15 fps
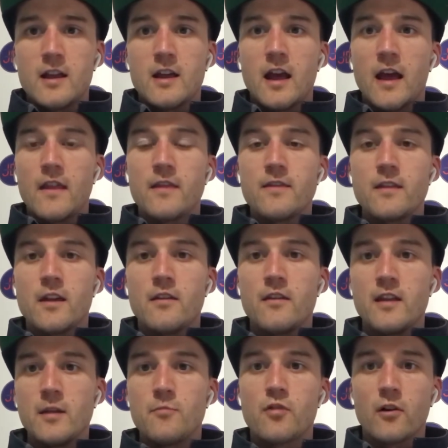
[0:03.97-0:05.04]
and
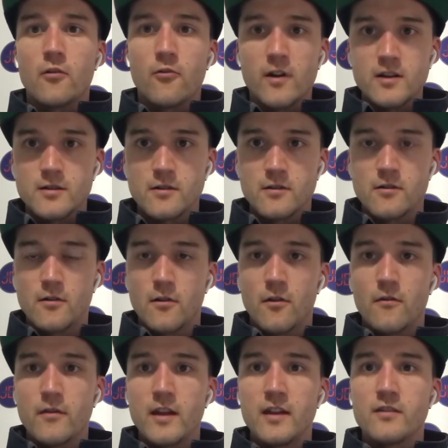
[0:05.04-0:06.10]
the progression
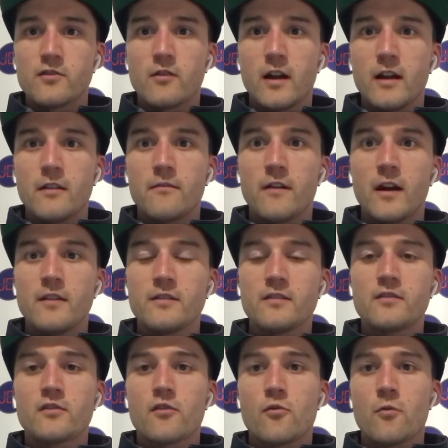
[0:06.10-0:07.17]
of these training phases
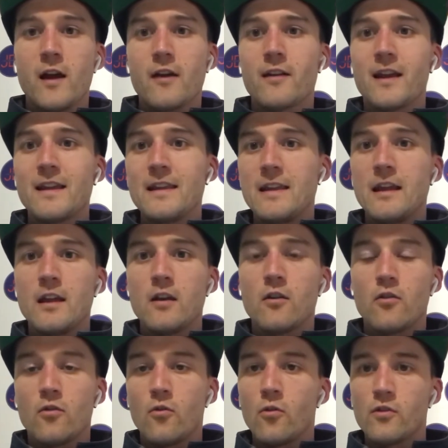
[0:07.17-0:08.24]
throughout a year
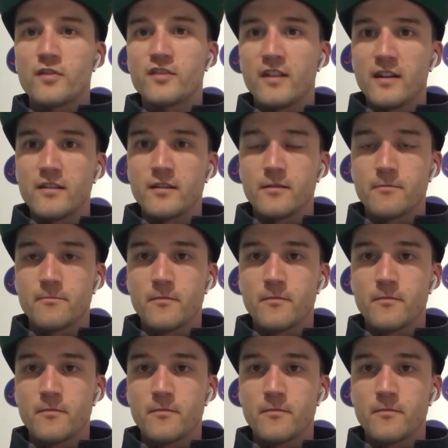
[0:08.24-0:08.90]
or season.